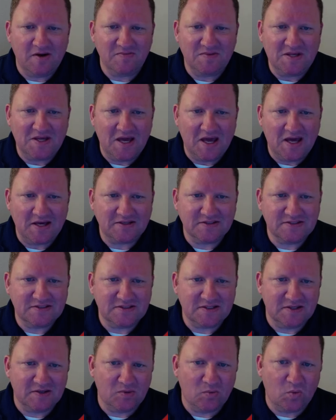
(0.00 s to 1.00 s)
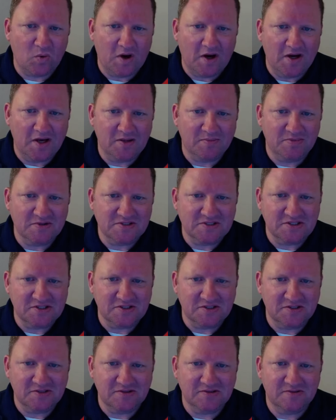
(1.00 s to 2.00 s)
have the X and Y
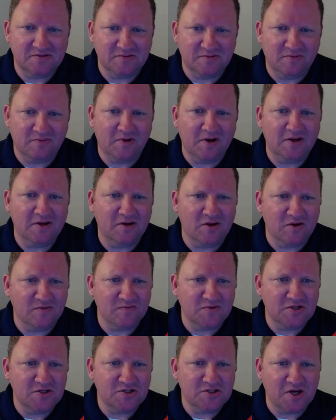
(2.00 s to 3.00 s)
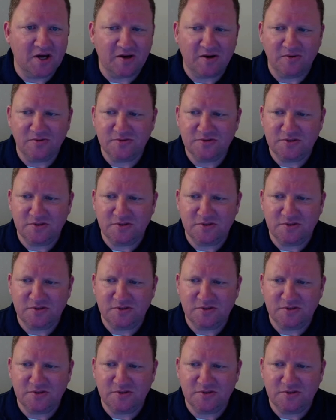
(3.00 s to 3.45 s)
position, right, of the shadow.